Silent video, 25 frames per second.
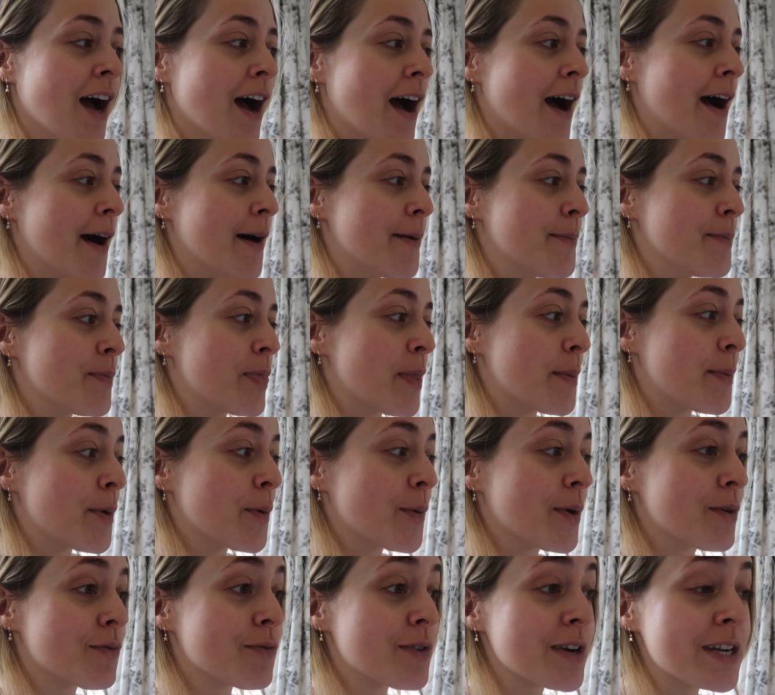
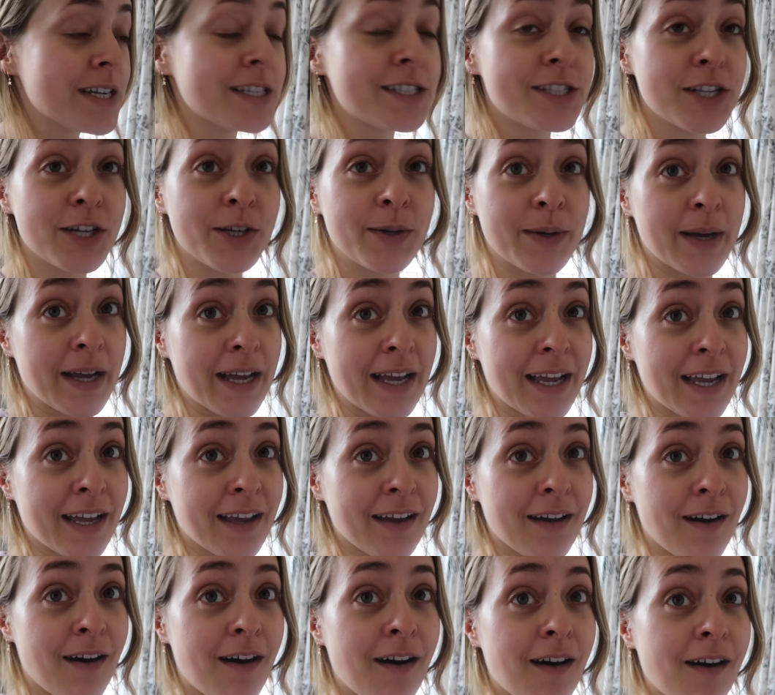But we're
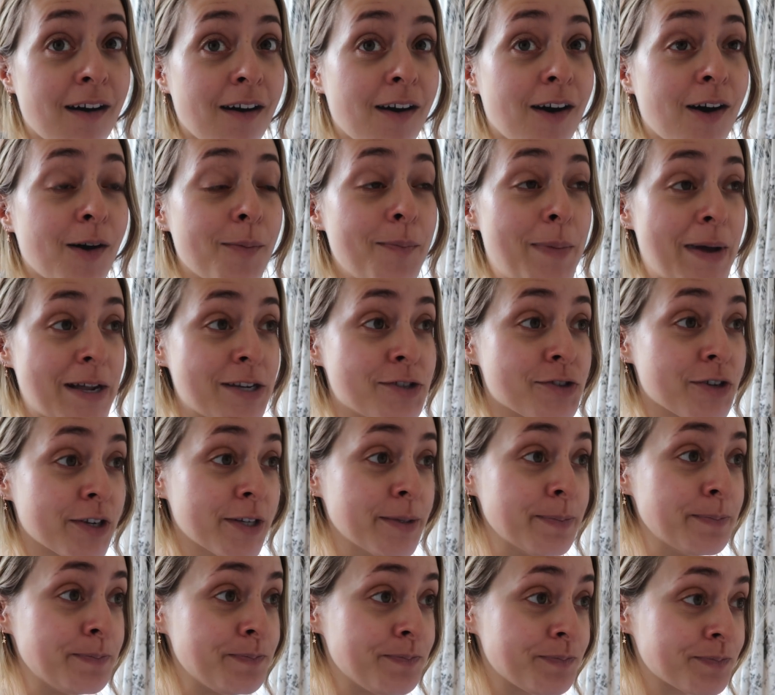redoing our
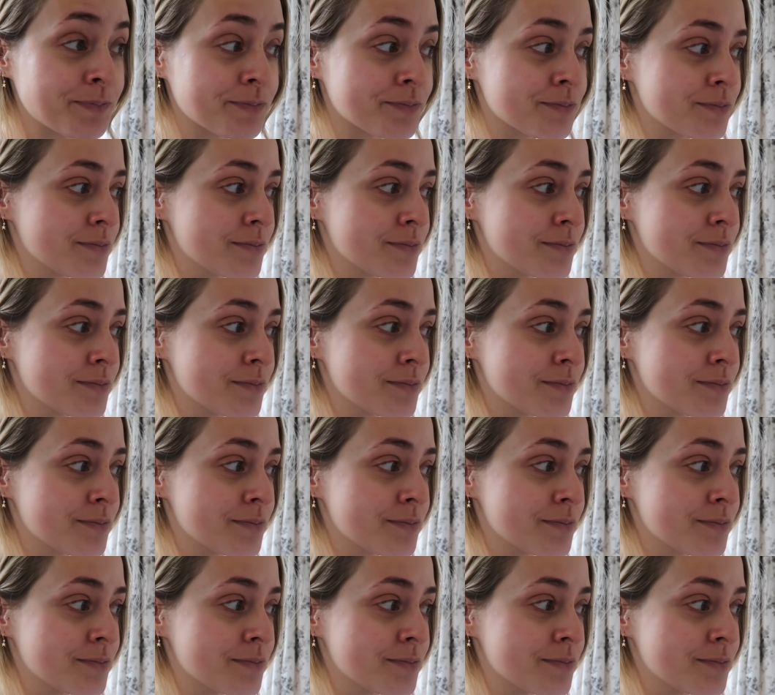bedroom,